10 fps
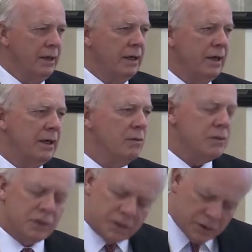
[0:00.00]
and it
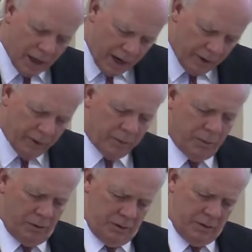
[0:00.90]
was
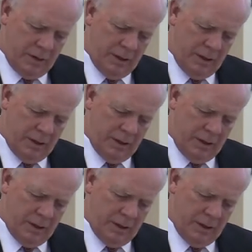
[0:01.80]
desirable.